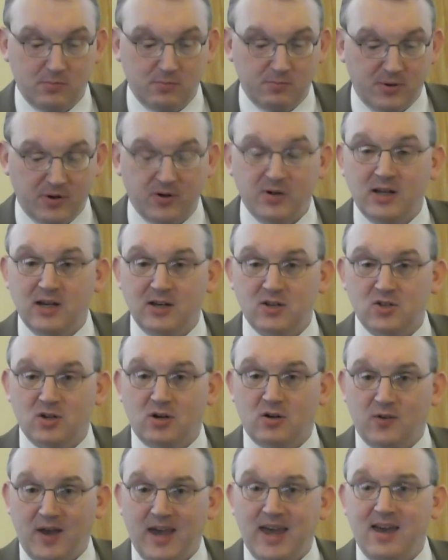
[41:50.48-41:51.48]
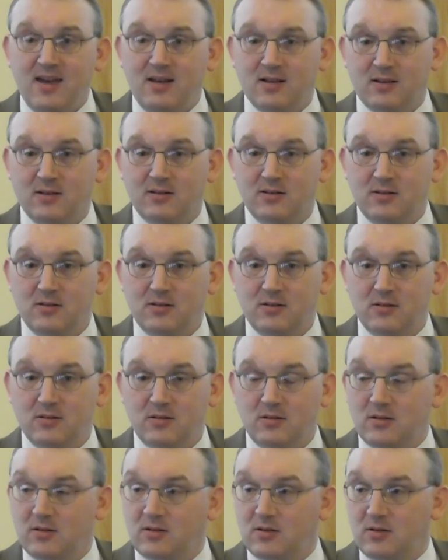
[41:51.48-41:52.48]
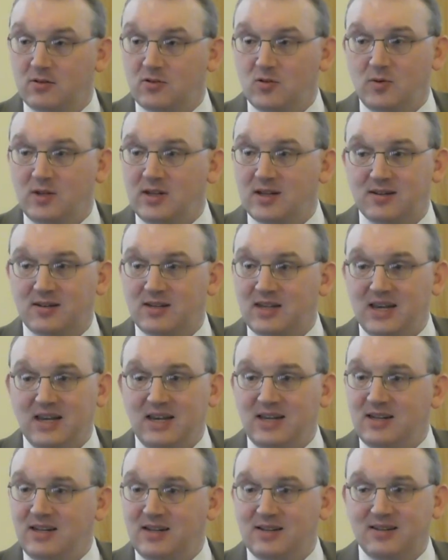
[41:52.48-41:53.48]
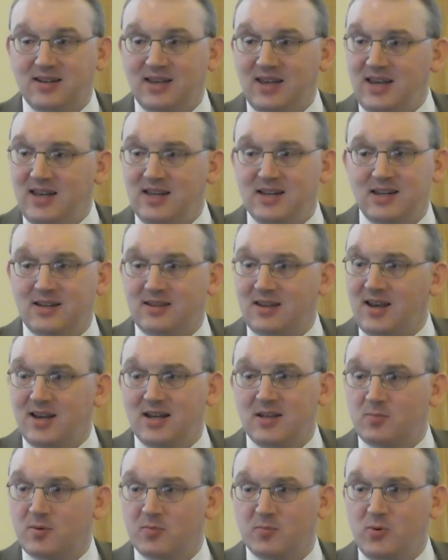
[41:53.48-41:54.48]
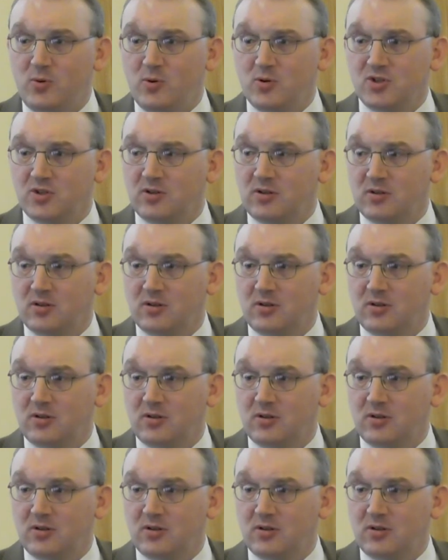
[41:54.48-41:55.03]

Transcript: burnings of hell. It's only a tiny, tiny, tiny proportion